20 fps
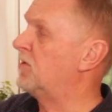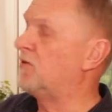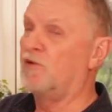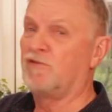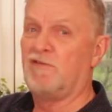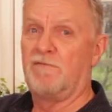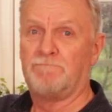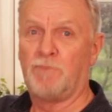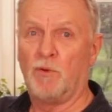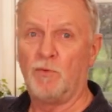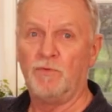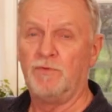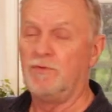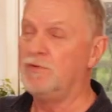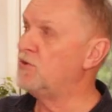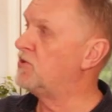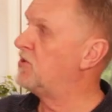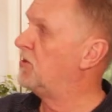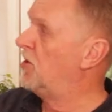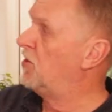a lot of
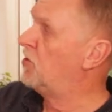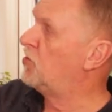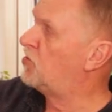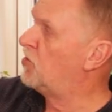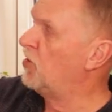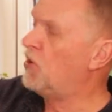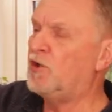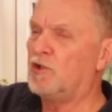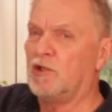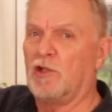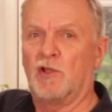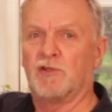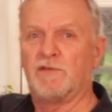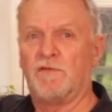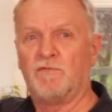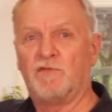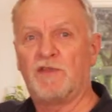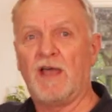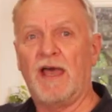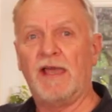buttons, turn a lot
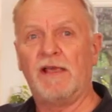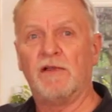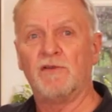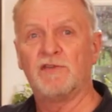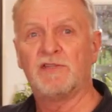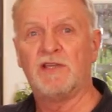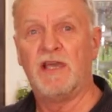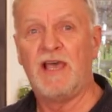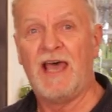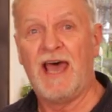of dials,